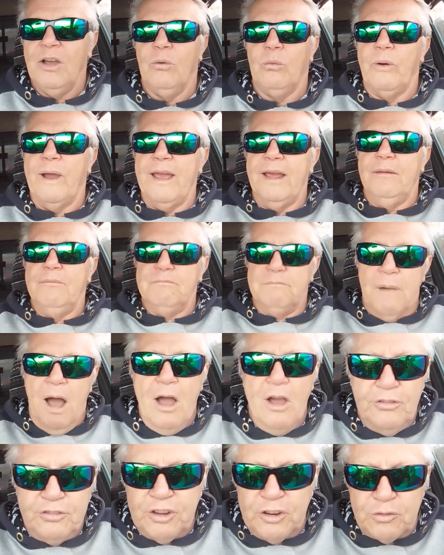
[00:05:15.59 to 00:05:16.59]
When
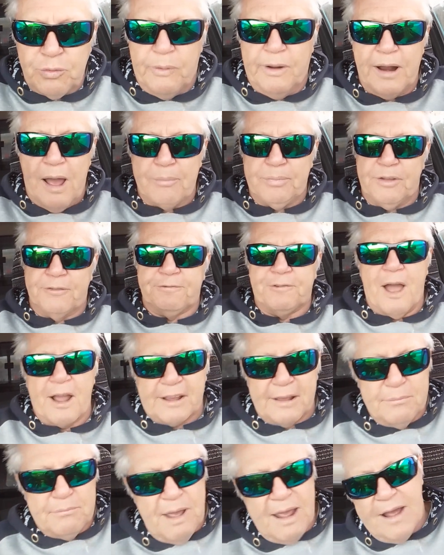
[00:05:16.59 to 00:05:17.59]
Moses went up the
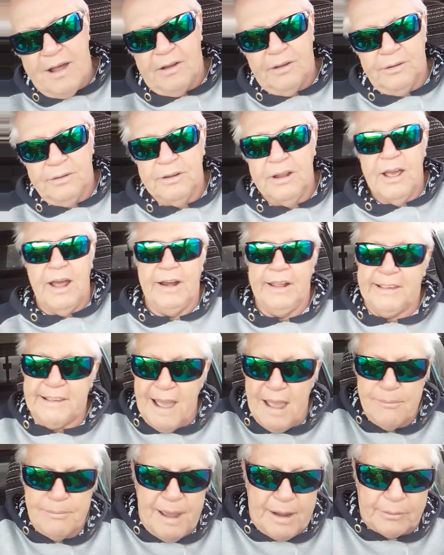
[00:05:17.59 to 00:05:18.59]
fucking mountain and he
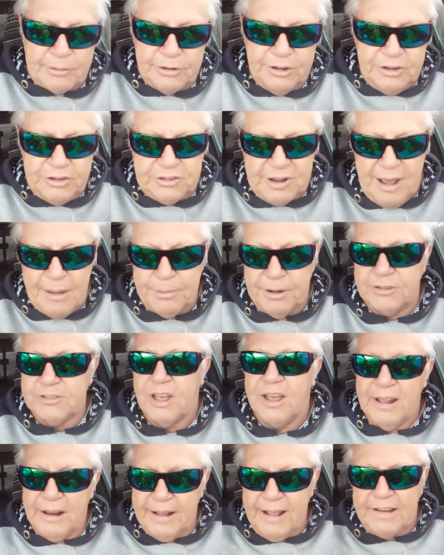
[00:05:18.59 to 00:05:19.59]
came back with these tablets,
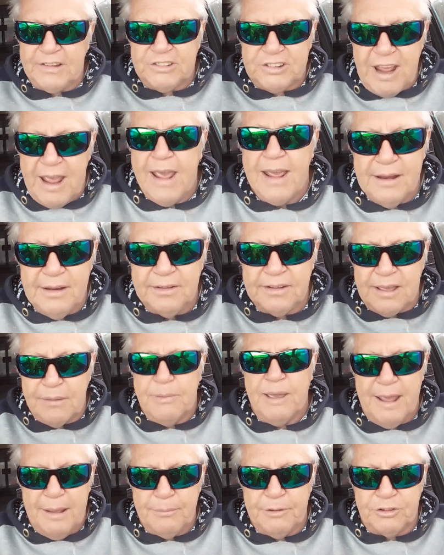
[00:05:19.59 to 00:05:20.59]
it had 10
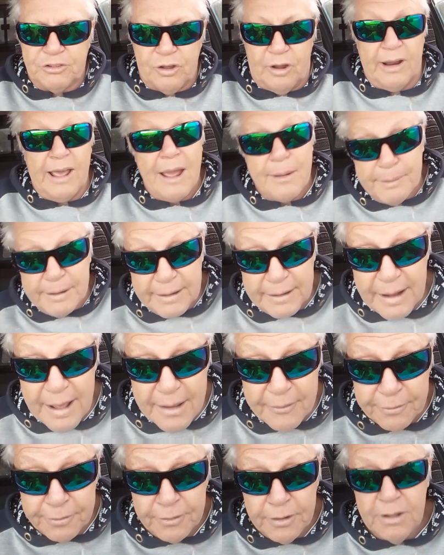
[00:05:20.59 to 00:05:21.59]
commandments on it. How many did it
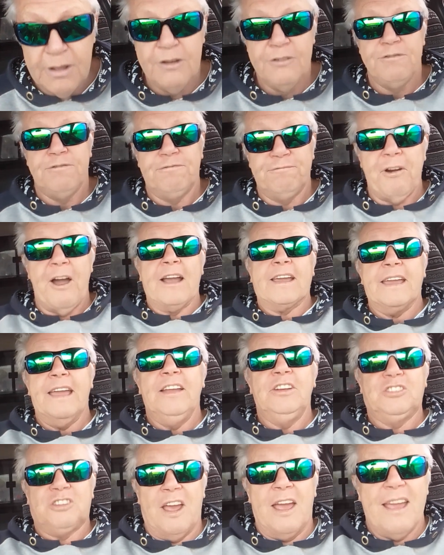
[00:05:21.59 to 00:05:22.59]
have?
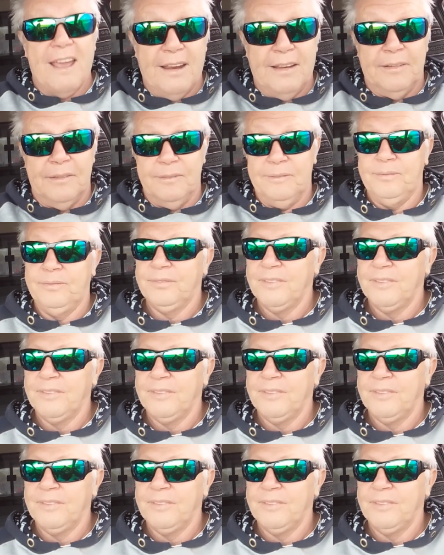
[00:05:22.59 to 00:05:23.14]
Fucking 10.